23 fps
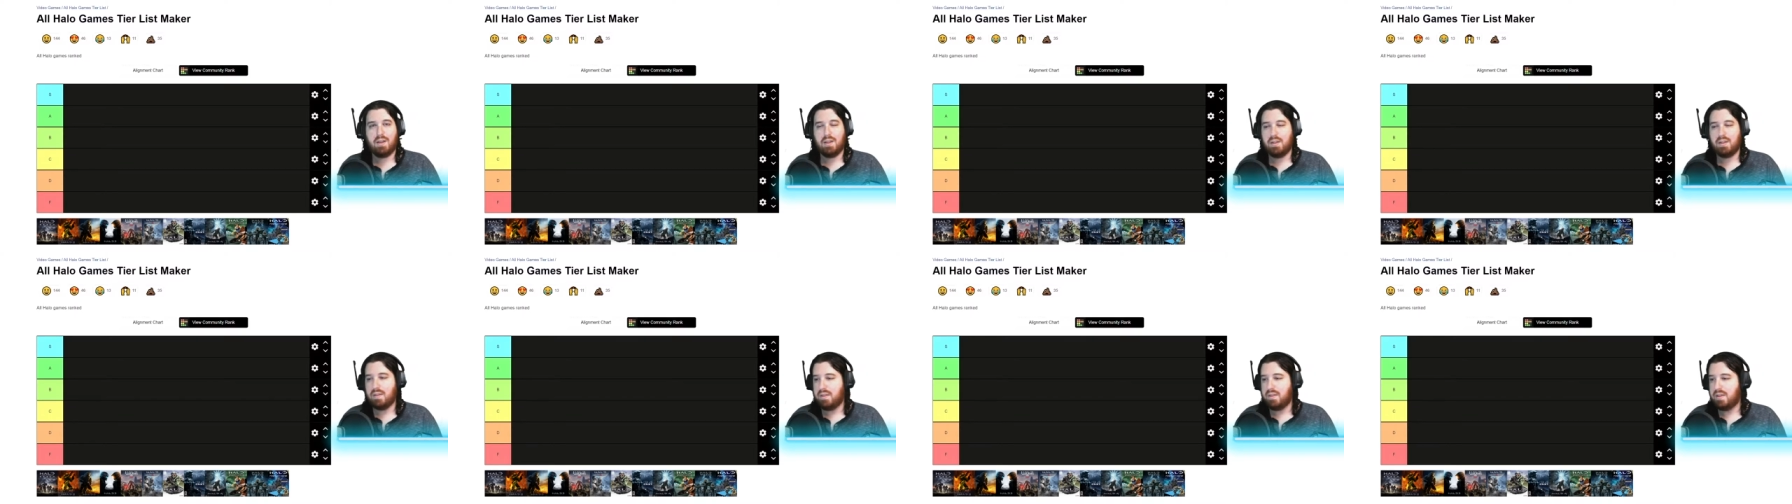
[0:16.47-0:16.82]

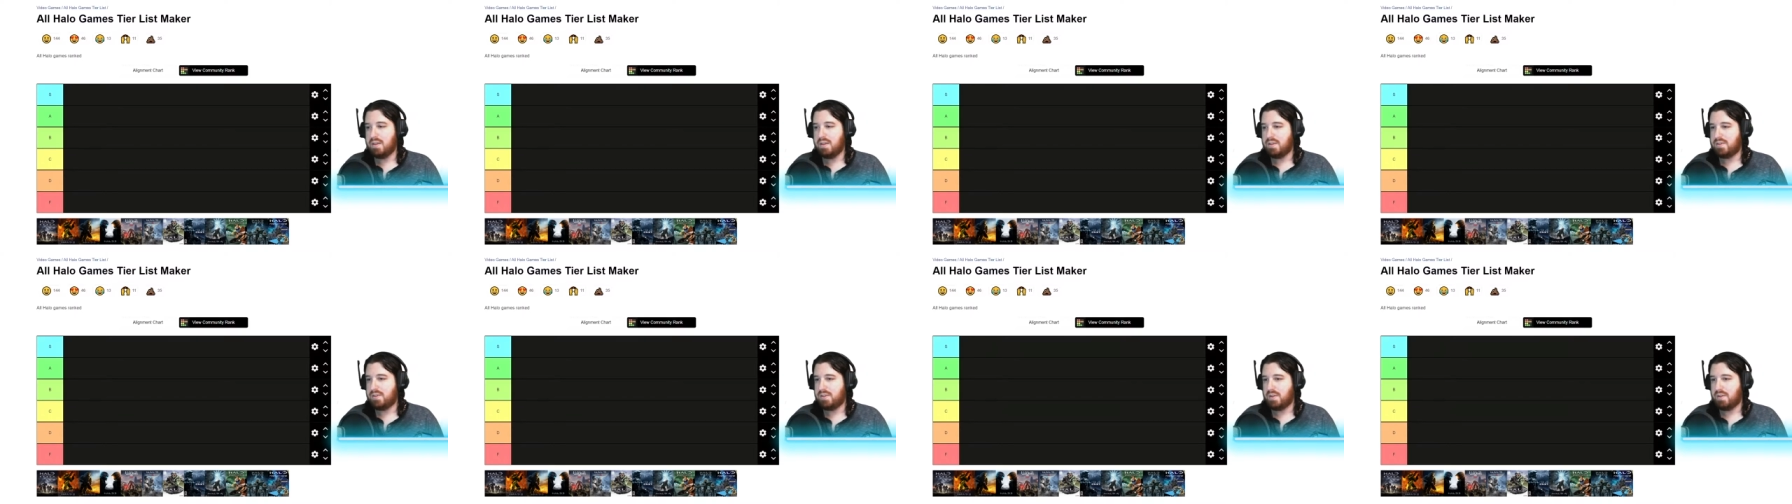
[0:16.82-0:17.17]

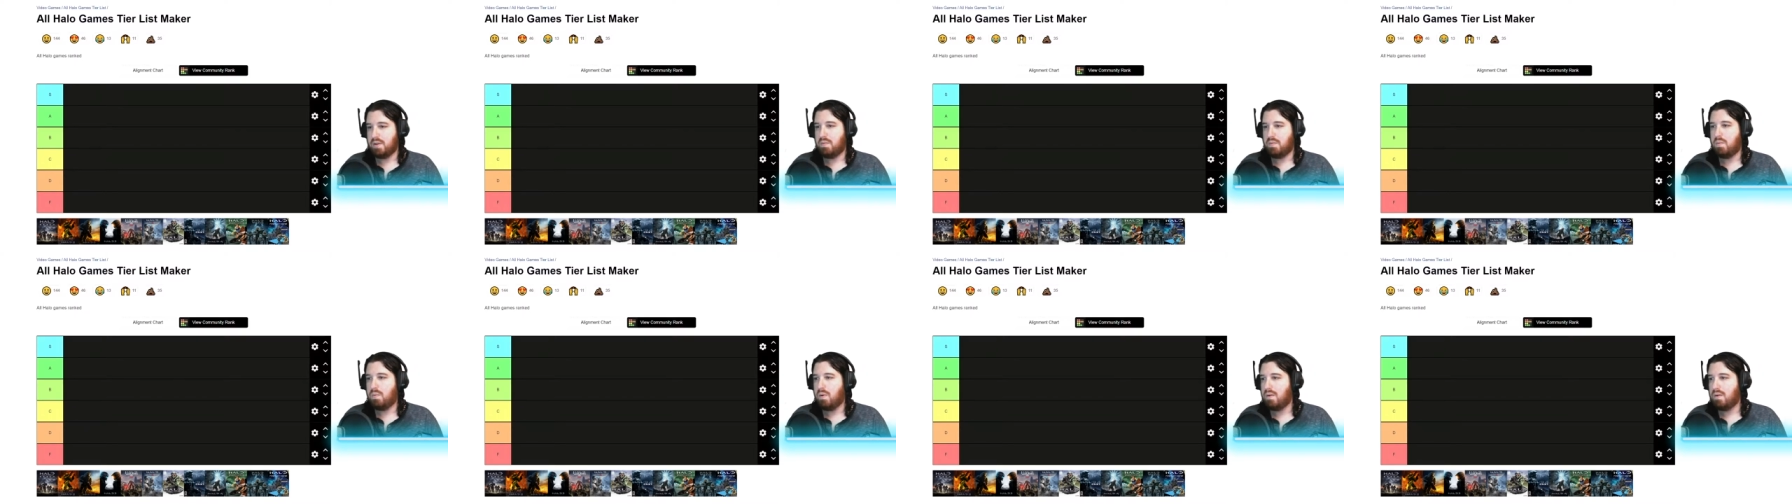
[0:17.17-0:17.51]
this
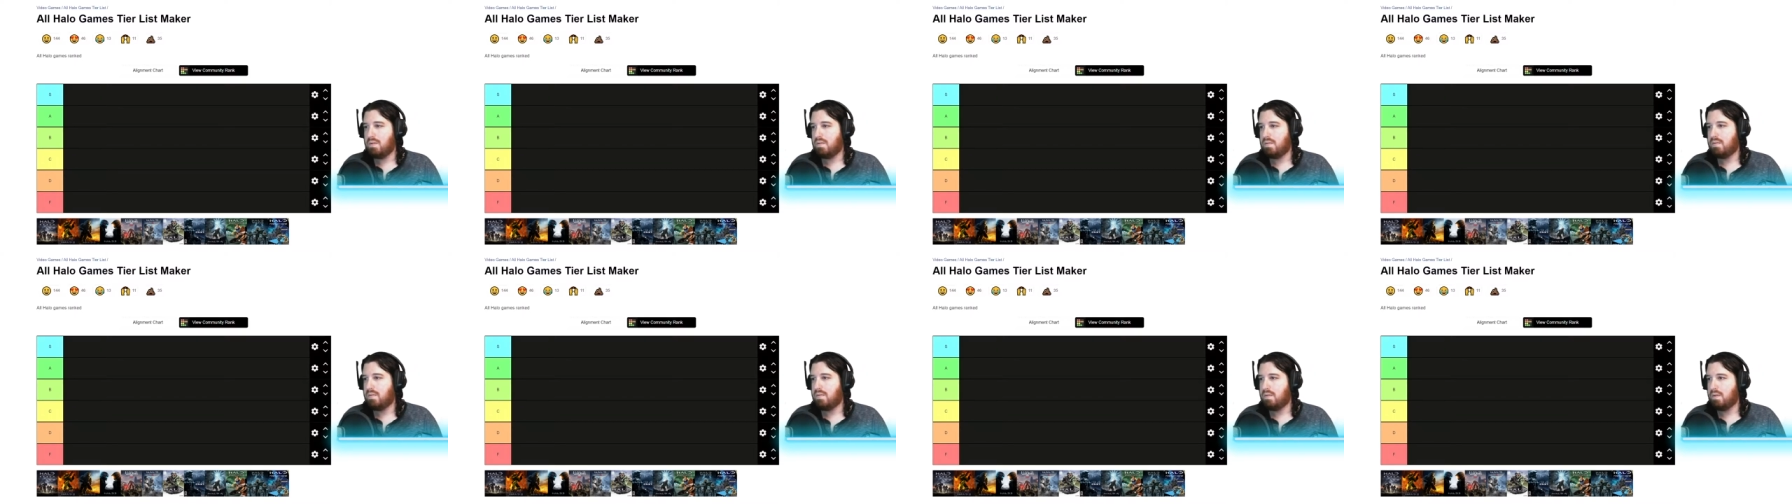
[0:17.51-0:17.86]

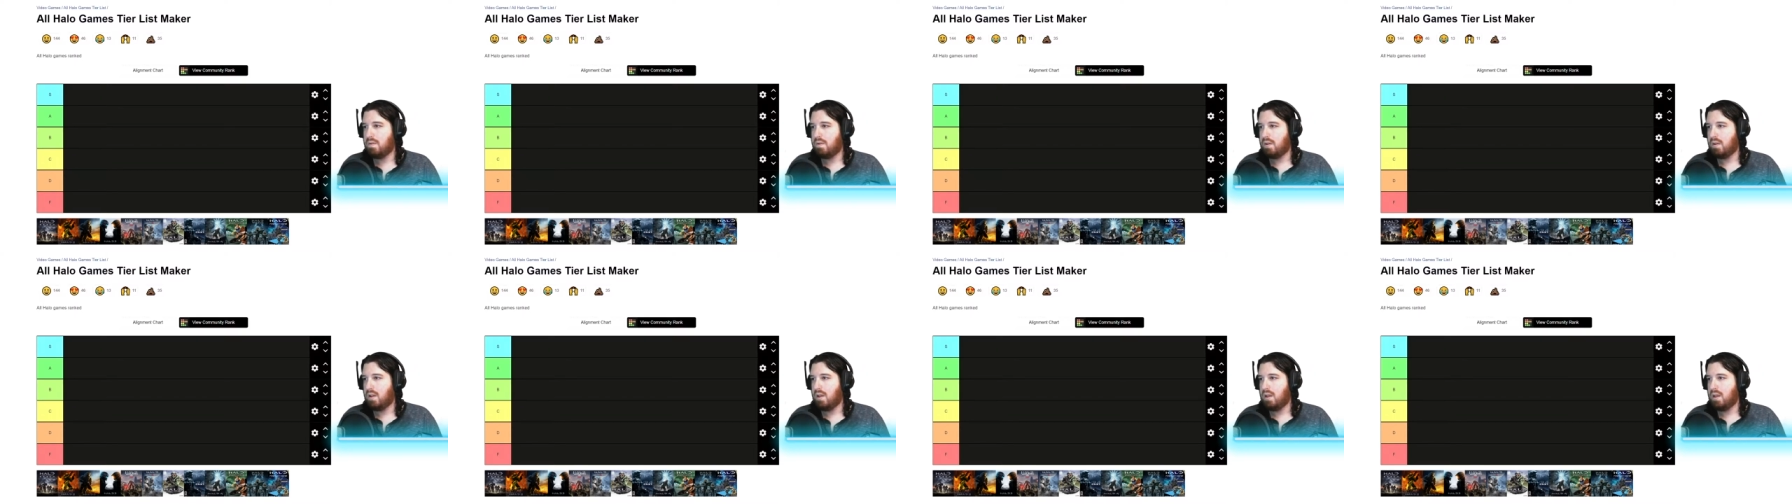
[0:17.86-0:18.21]

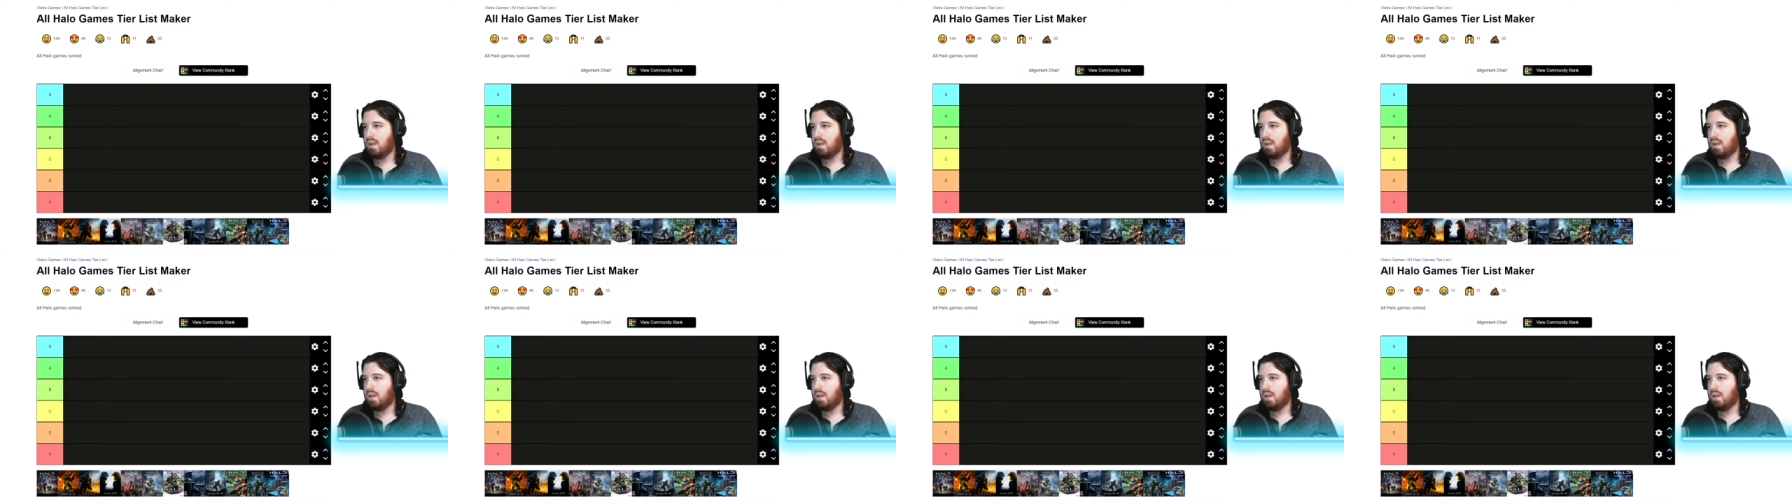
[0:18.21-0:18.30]
wonderful